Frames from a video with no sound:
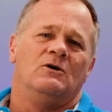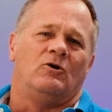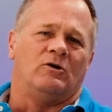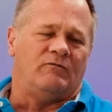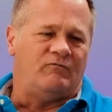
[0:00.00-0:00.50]

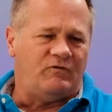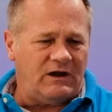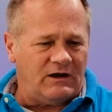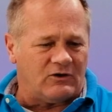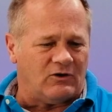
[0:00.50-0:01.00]
or a
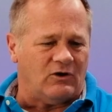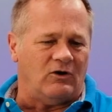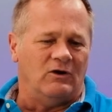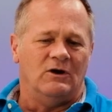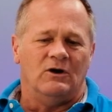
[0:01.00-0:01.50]

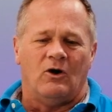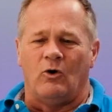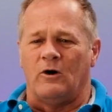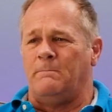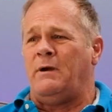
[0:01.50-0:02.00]
vehicle
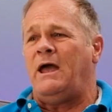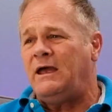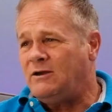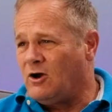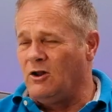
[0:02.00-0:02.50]
or a
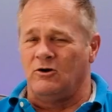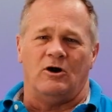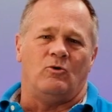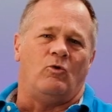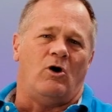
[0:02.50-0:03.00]
paint color
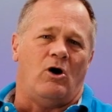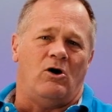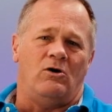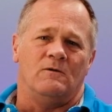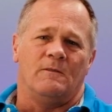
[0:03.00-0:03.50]
on a
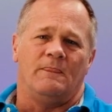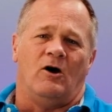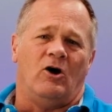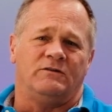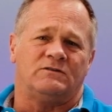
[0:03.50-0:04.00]
wall,
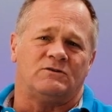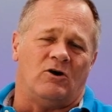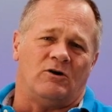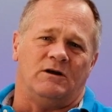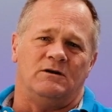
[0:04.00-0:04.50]
all
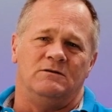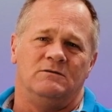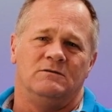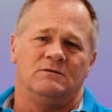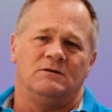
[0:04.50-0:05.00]
started
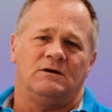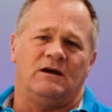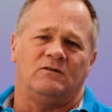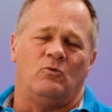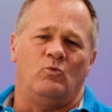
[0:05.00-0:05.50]

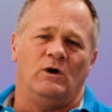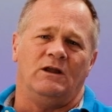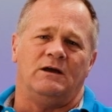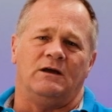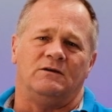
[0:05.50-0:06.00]
as a
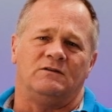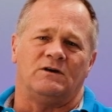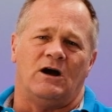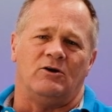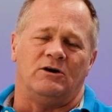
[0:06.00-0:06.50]
willing and
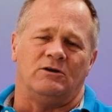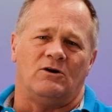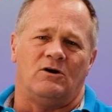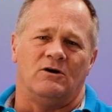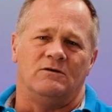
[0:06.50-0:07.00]
desiring in the
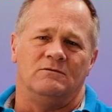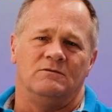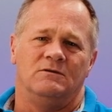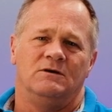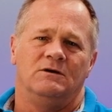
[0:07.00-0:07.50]
heart
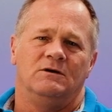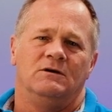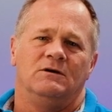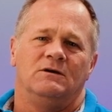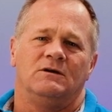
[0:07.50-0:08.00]

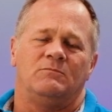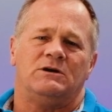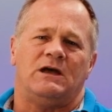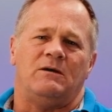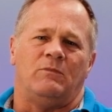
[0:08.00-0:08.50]
that
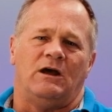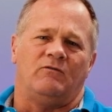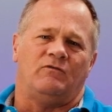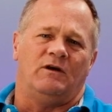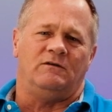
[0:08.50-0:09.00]
became
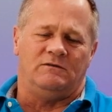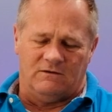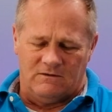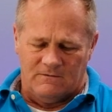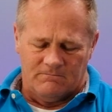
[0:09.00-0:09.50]
manifest.